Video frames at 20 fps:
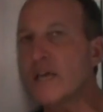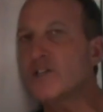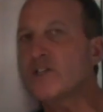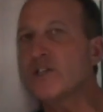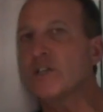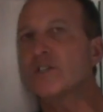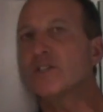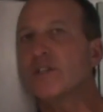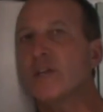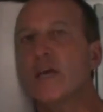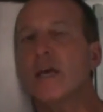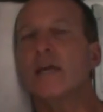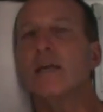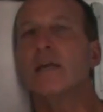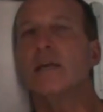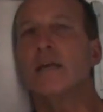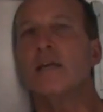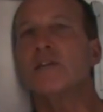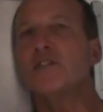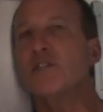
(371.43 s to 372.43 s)
itchy skin
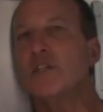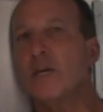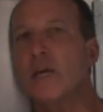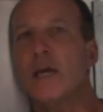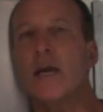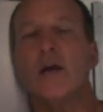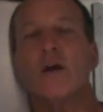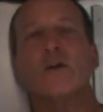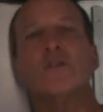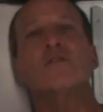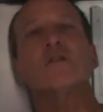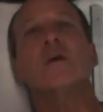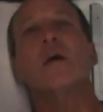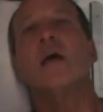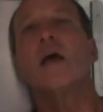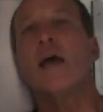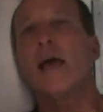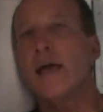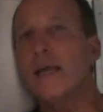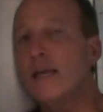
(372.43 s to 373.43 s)
and itchy ears
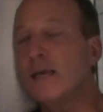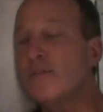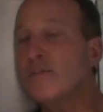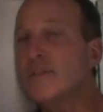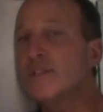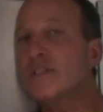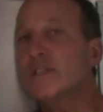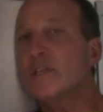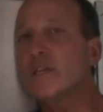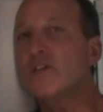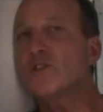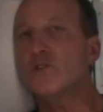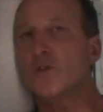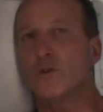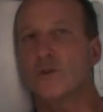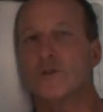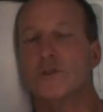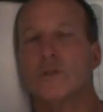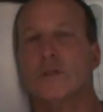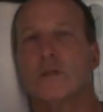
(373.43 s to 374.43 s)
and even
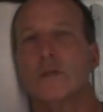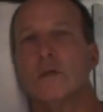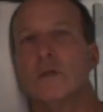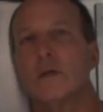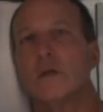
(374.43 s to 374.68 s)
seizures.